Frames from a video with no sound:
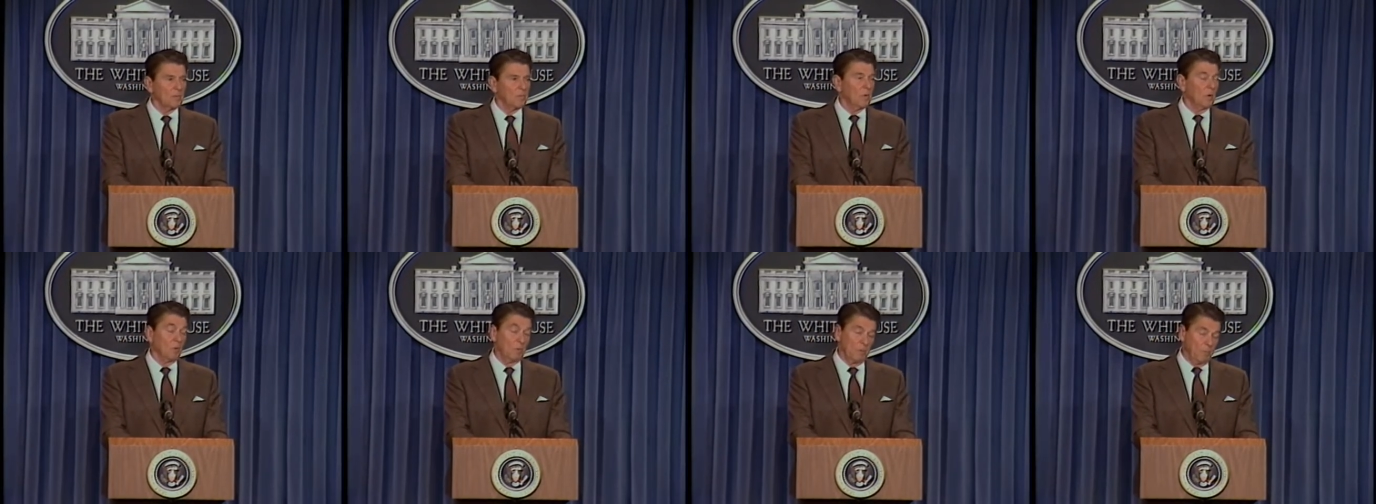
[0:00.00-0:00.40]

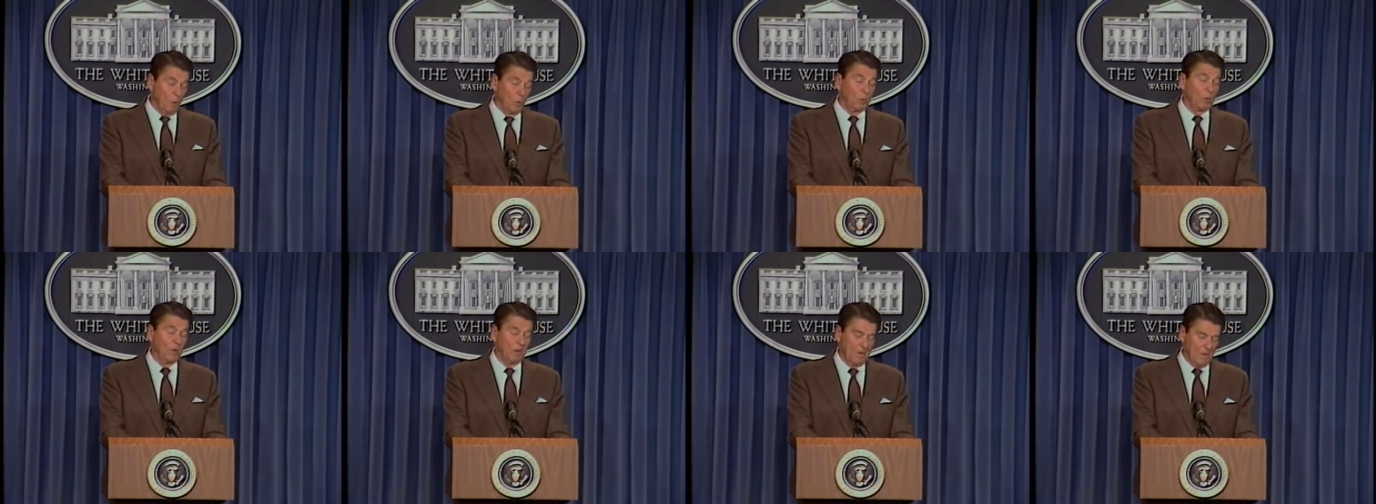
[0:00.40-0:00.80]
Well, we
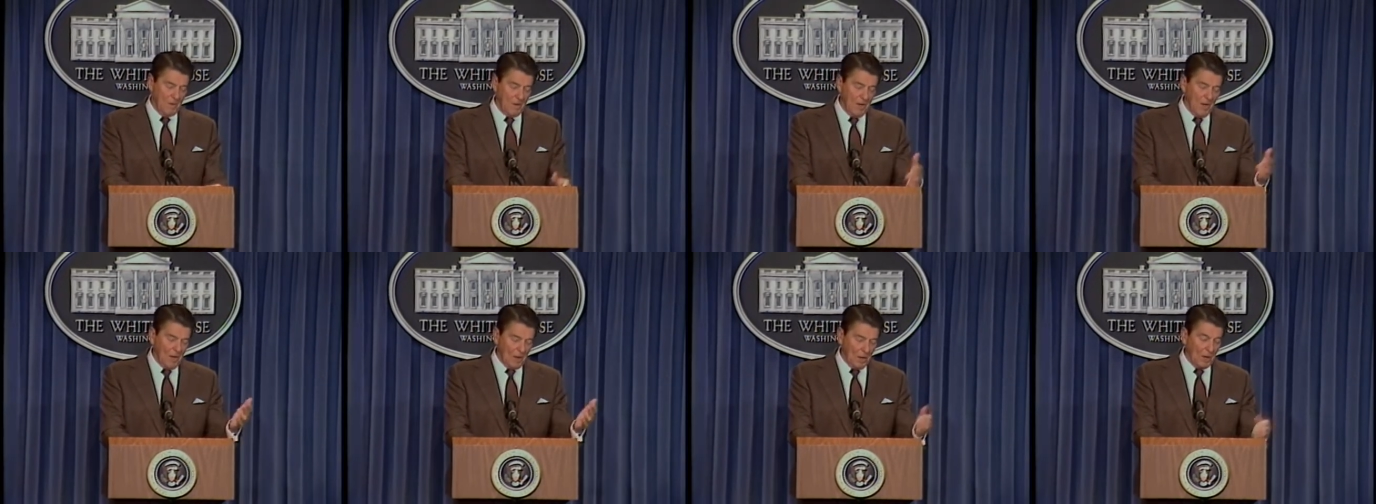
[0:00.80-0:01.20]
both
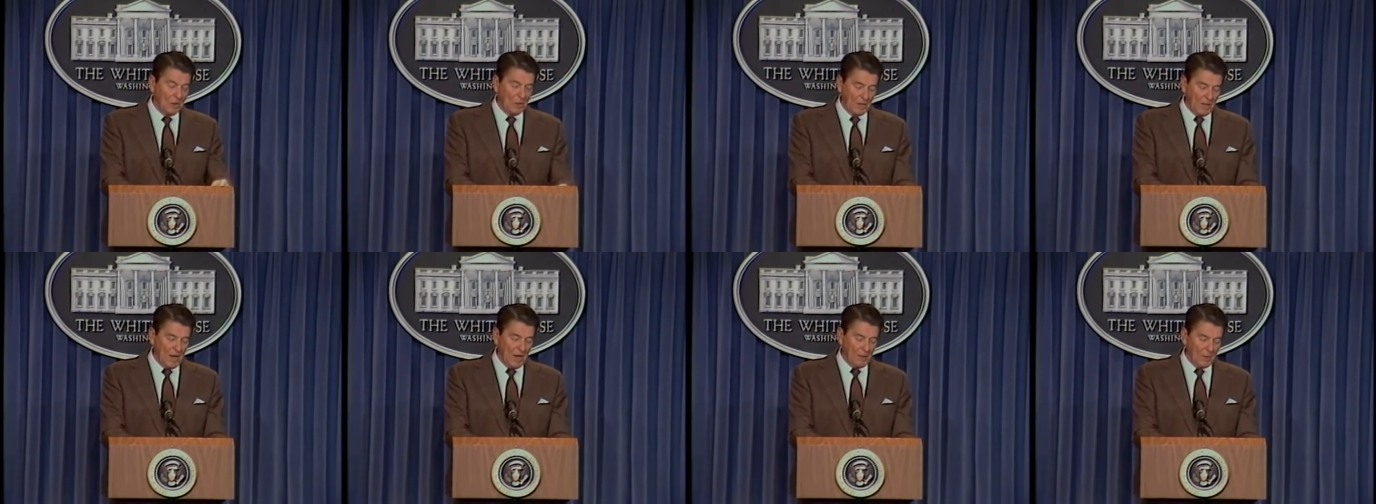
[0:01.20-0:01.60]
are
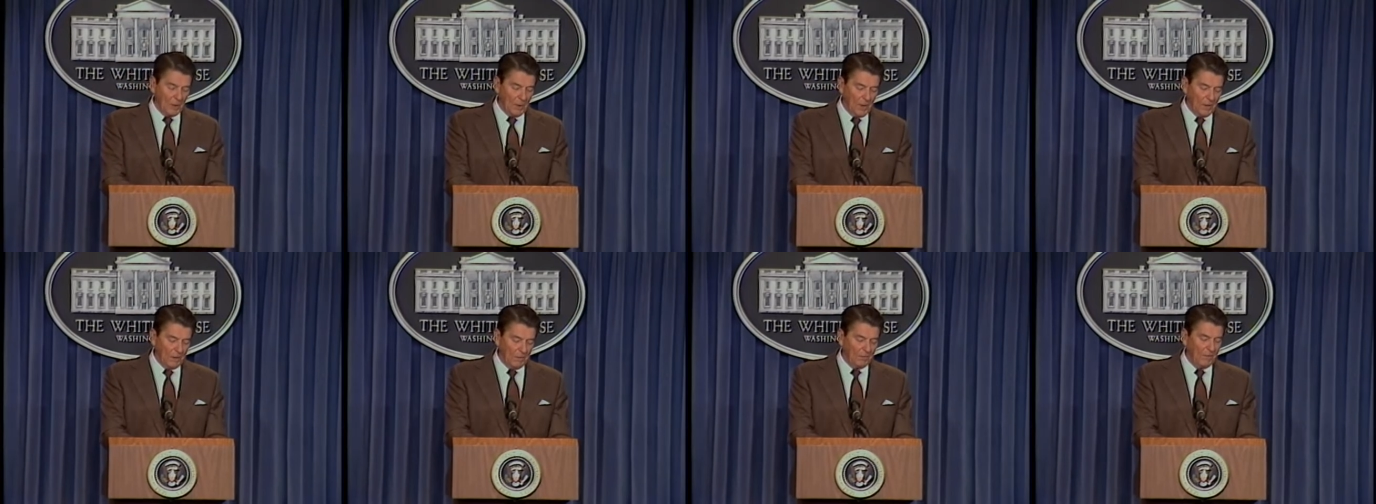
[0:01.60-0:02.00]

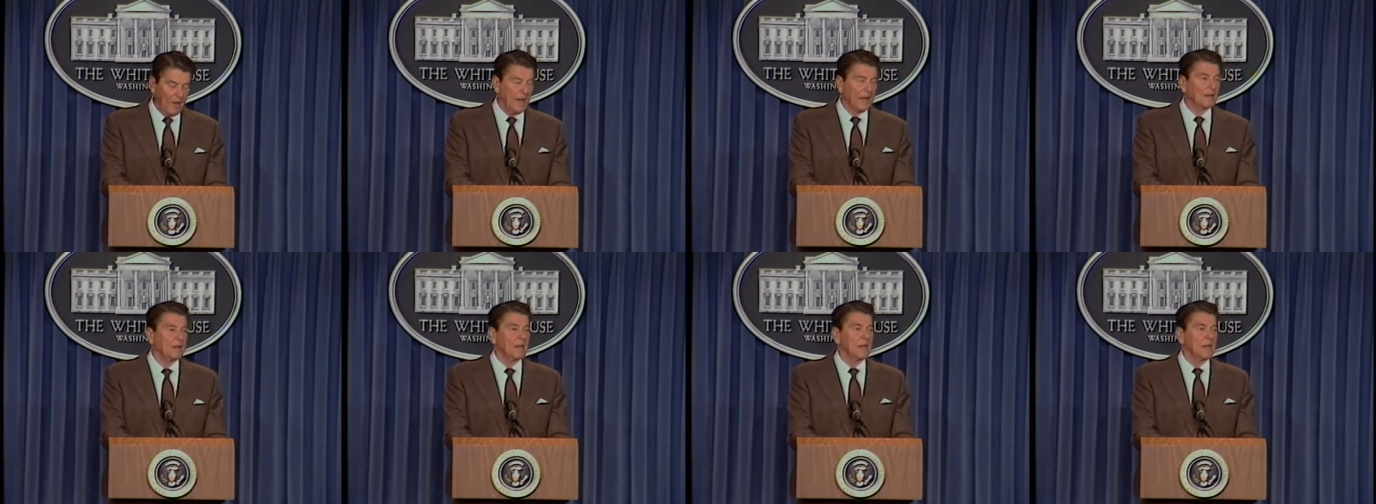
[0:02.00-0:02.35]
together on the fact